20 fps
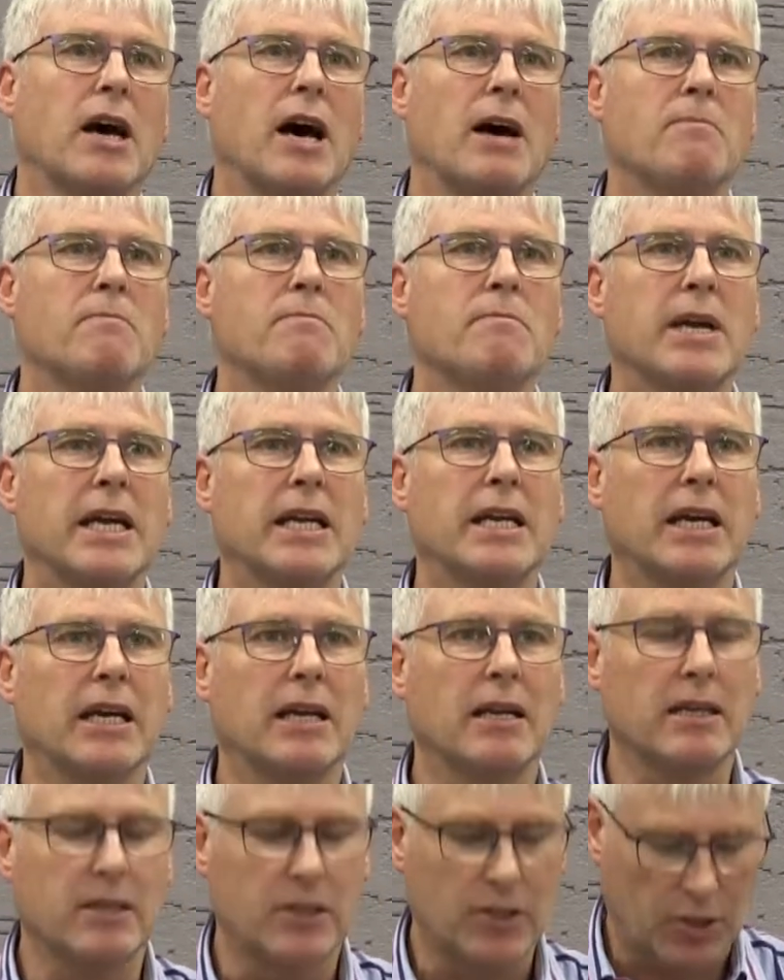a
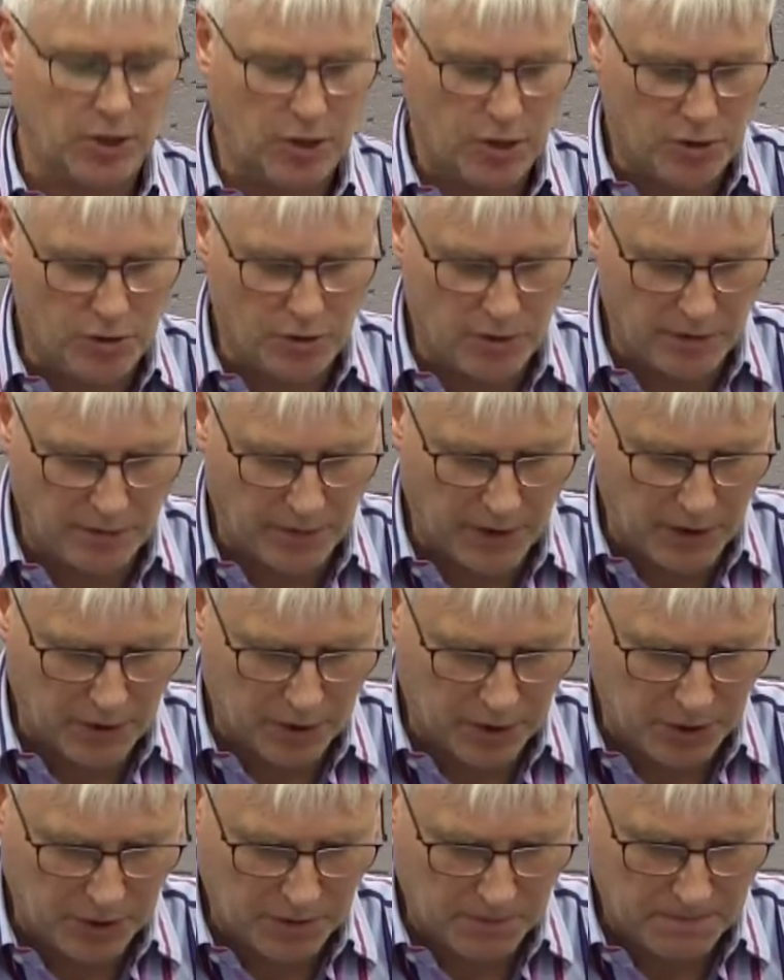meaningless
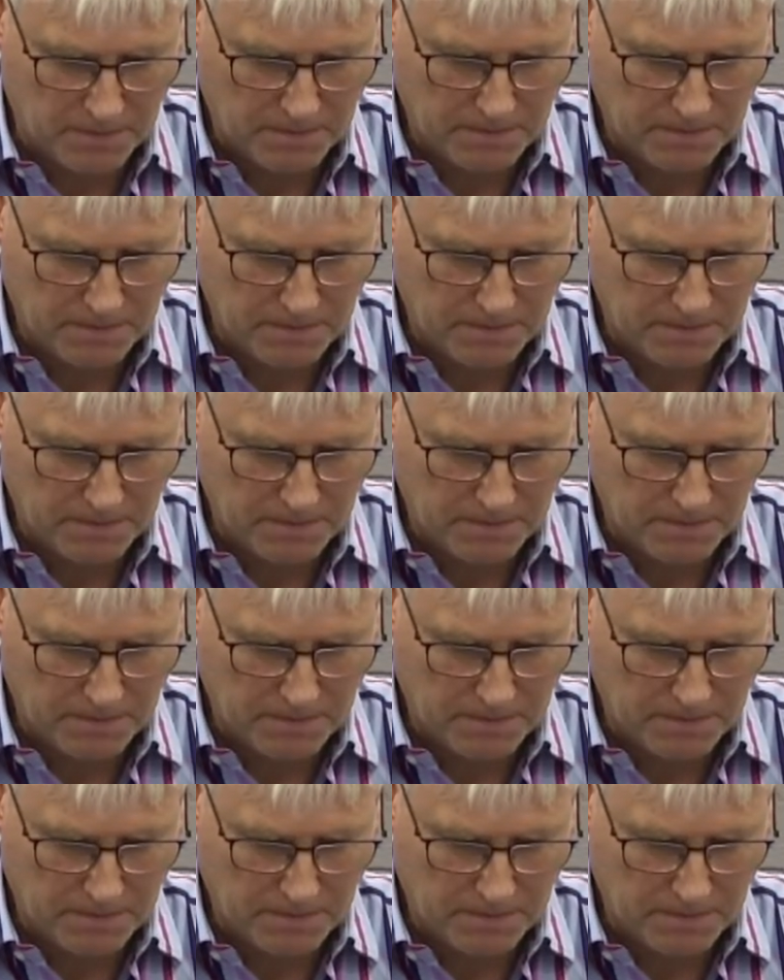universe.